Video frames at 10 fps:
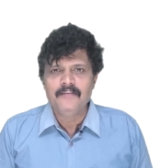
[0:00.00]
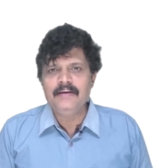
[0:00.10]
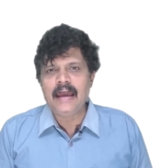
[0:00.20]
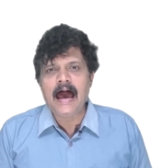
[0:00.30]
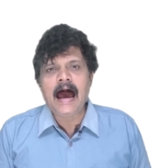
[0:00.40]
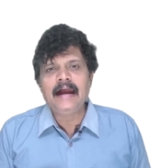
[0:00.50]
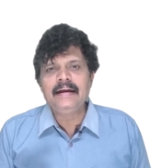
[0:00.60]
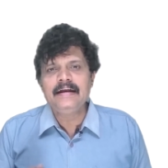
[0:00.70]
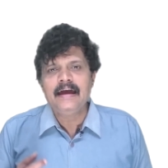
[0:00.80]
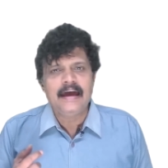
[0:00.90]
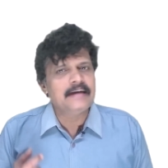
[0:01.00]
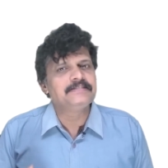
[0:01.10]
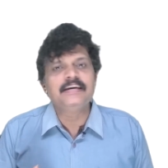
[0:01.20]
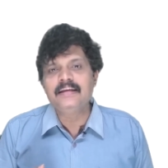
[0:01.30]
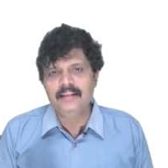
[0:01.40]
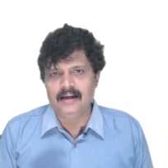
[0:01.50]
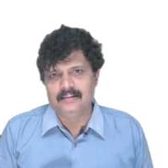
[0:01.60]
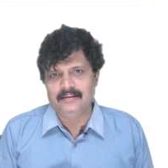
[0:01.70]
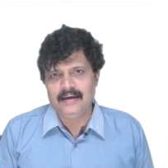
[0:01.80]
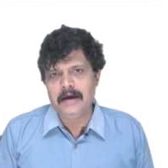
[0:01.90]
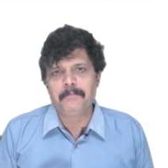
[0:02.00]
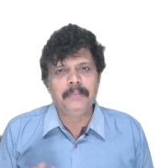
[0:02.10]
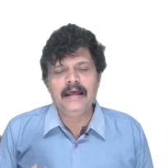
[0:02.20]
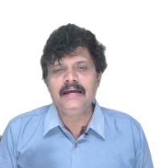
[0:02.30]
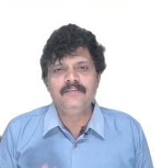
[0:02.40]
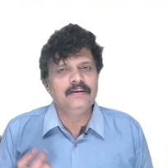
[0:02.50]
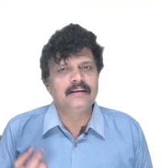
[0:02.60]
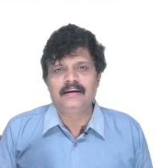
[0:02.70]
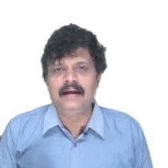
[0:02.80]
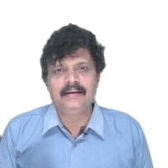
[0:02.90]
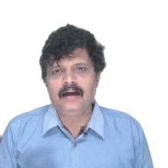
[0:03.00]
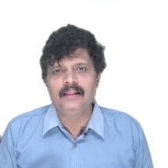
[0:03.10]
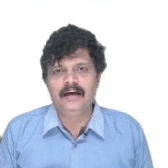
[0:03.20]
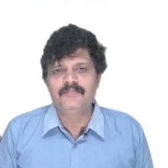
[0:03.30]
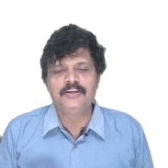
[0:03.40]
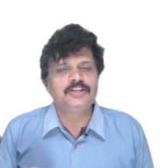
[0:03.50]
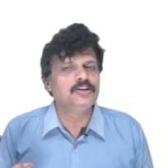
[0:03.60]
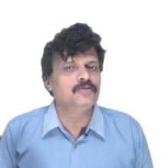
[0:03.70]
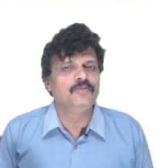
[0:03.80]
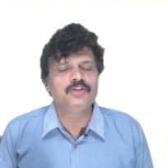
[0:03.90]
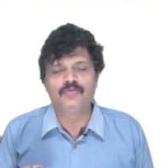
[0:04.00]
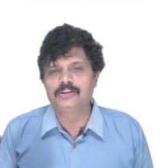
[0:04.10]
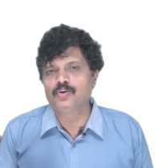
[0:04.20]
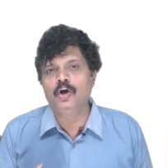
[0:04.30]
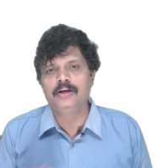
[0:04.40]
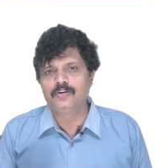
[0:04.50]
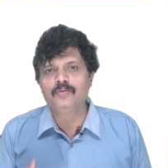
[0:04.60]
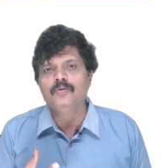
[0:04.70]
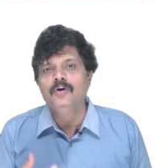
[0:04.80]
we added a signal, a plane with red color which, it, which was going to